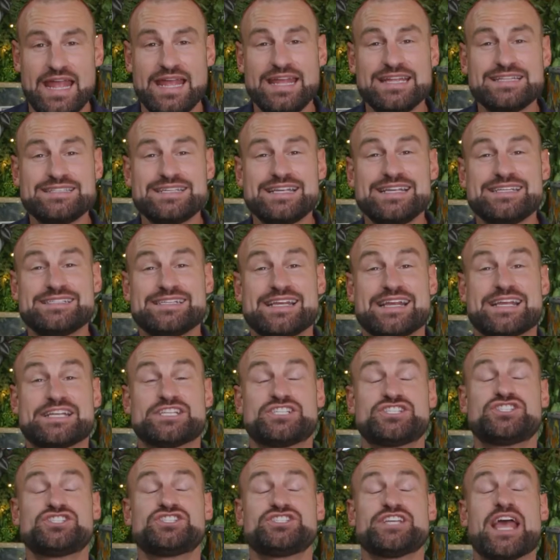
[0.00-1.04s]
It is
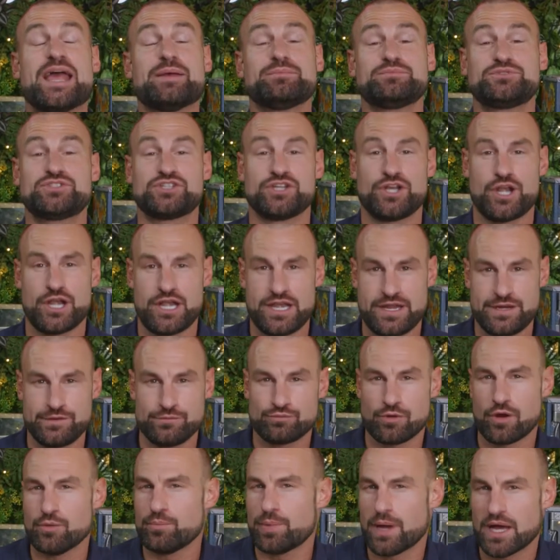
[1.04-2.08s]
exceptionally
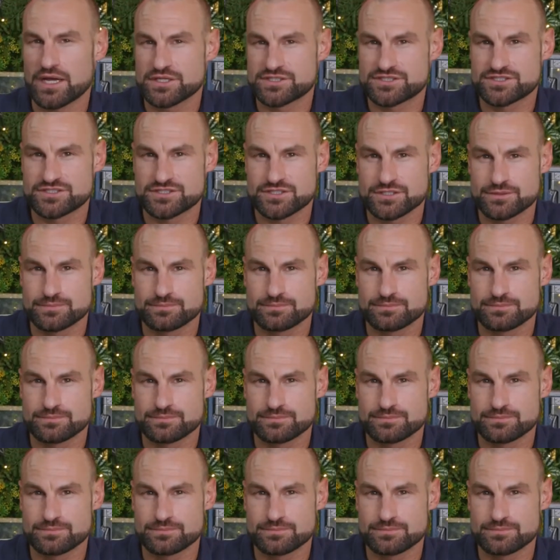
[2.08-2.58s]
robust.